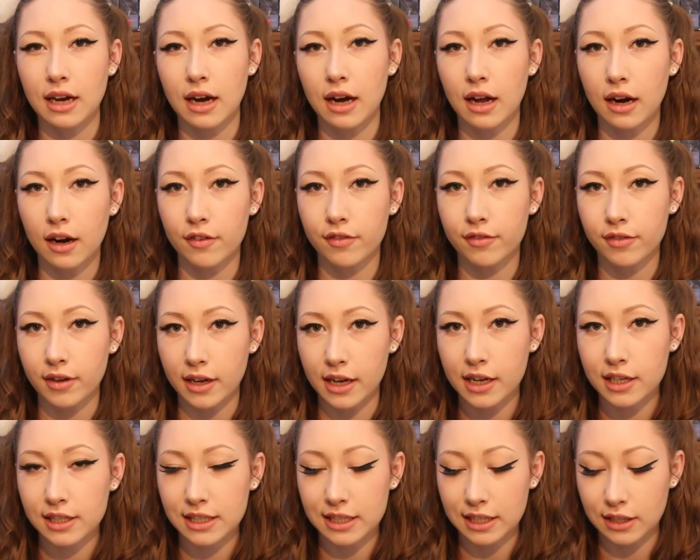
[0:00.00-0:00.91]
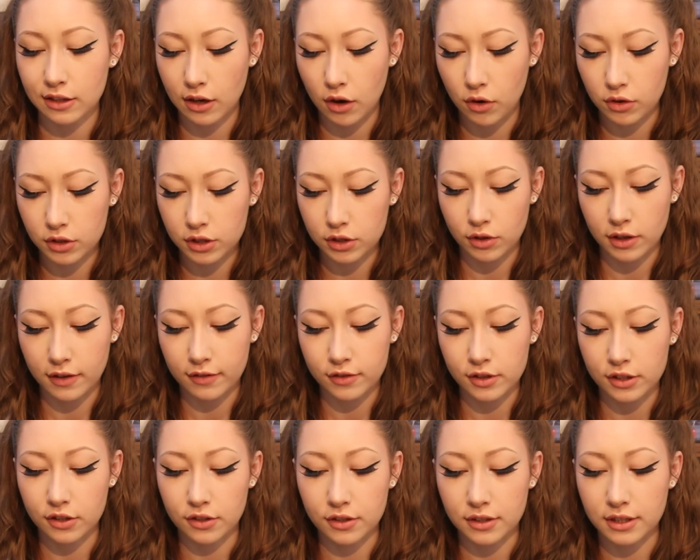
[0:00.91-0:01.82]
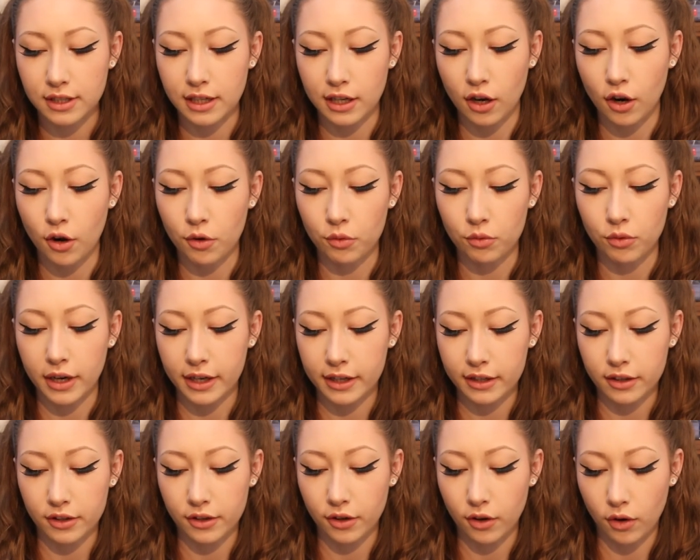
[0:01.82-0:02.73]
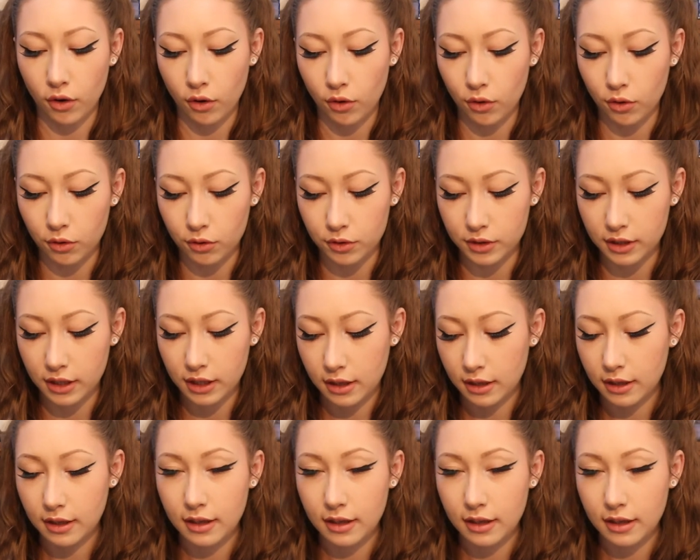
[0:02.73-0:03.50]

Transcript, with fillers: got a face. It sort of just looks like a regular old